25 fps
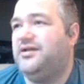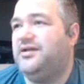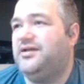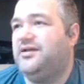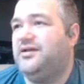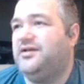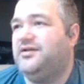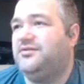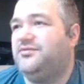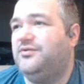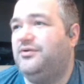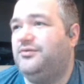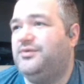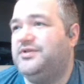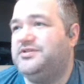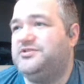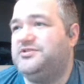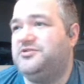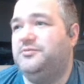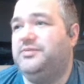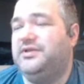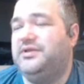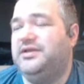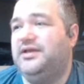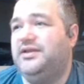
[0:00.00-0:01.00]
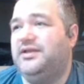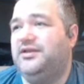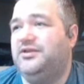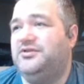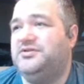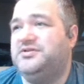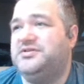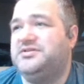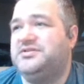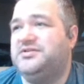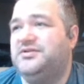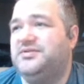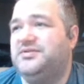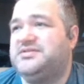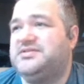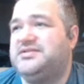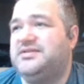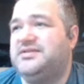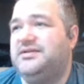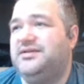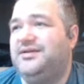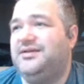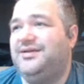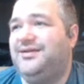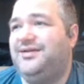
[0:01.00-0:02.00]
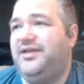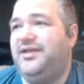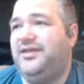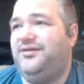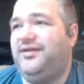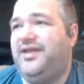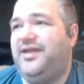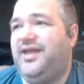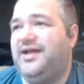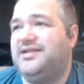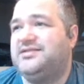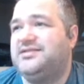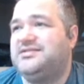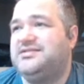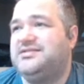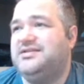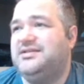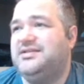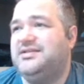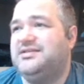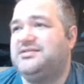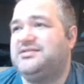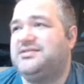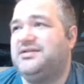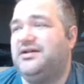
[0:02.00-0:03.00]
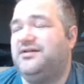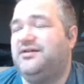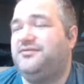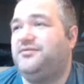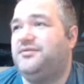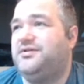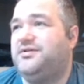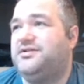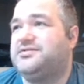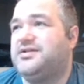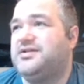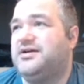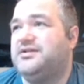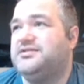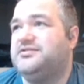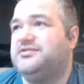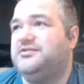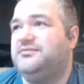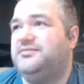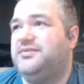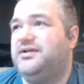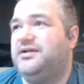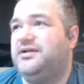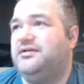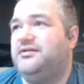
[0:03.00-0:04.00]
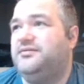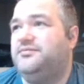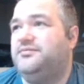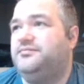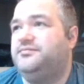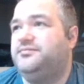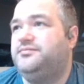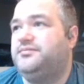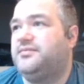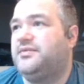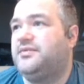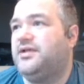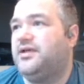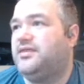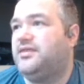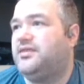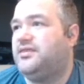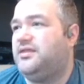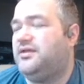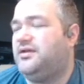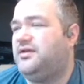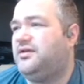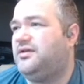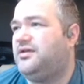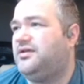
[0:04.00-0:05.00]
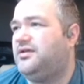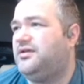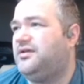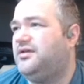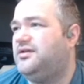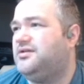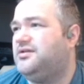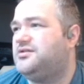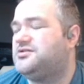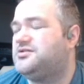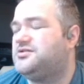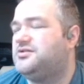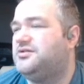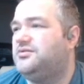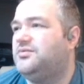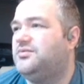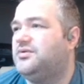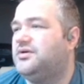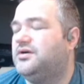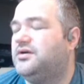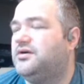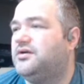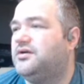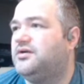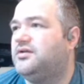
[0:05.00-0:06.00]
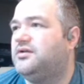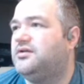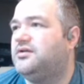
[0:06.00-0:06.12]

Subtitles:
when we zoom it in, you just don't see. You can't see this stuff when it's all zoomed in. I think it should work.